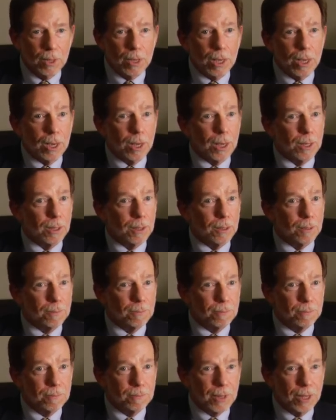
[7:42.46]
And
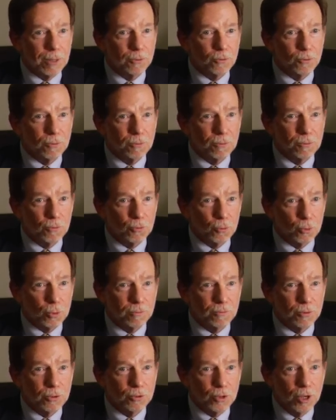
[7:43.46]
that sort
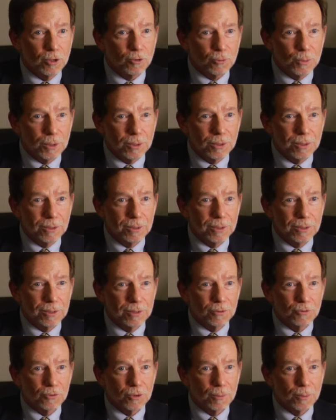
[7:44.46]
of adjustment
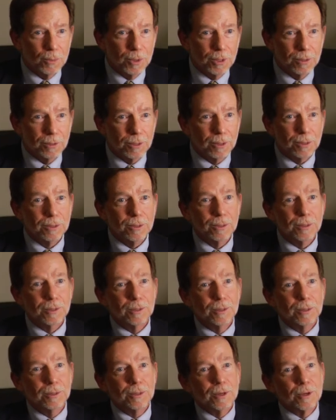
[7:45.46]
is something that
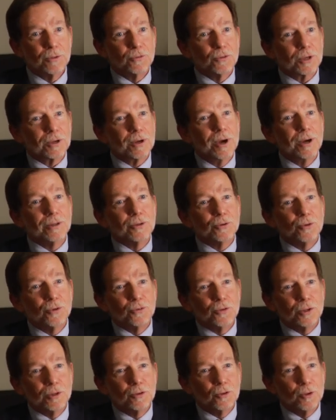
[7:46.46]
a
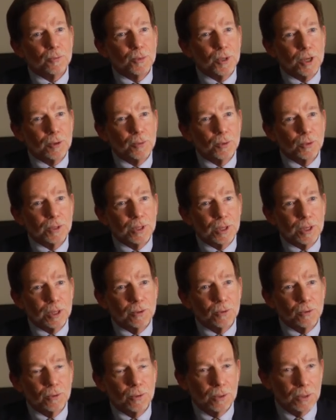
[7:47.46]
psychologist needs to be able to
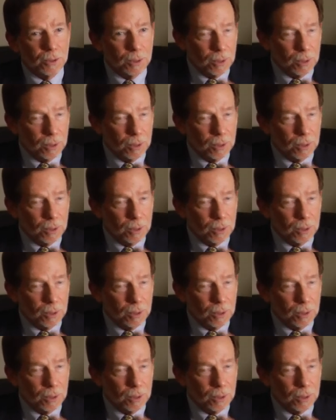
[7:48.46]
handle.